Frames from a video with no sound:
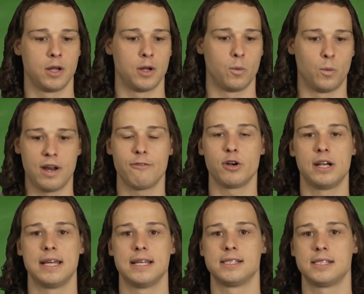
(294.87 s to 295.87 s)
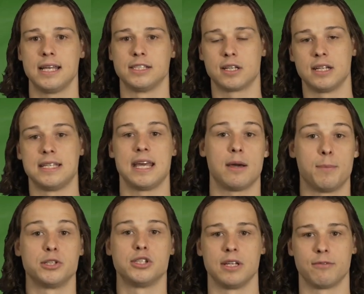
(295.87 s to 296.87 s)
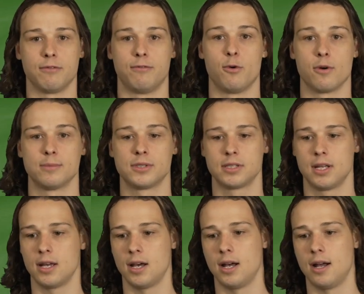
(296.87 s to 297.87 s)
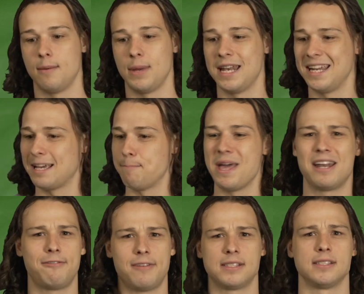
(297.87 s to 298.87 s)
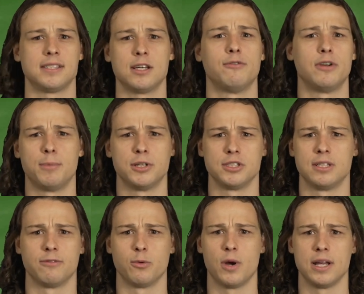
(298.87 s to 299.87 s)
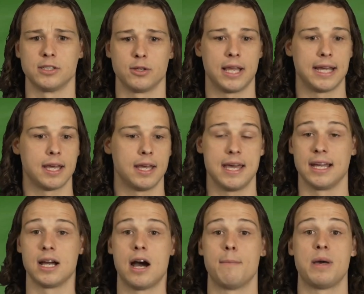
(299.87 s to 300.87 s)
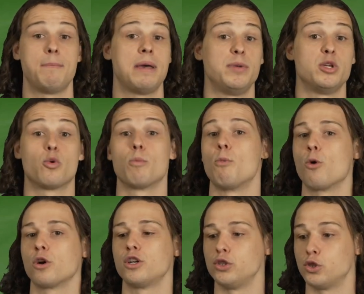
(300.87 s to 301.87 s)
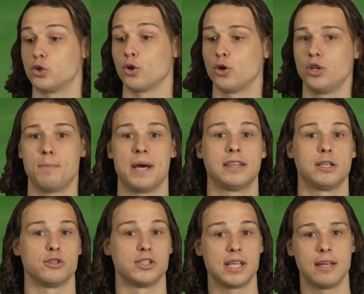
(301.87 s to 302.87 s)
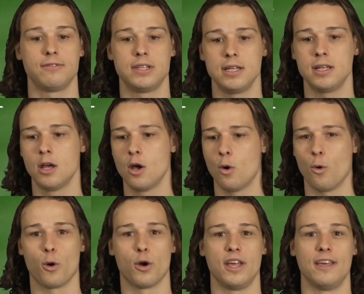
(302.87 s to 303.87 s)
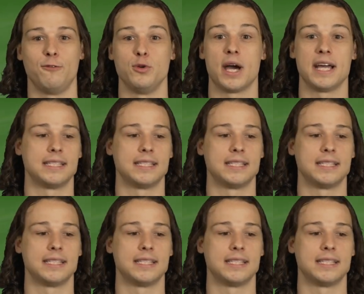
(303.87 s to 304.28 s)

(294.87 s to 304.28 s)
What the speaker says: whatever it is, it's going to take a bunch of different forms, and it can manifest itself in a bunch of different ways. So like in combat, maybe you're more concerned about their safety, or if you guys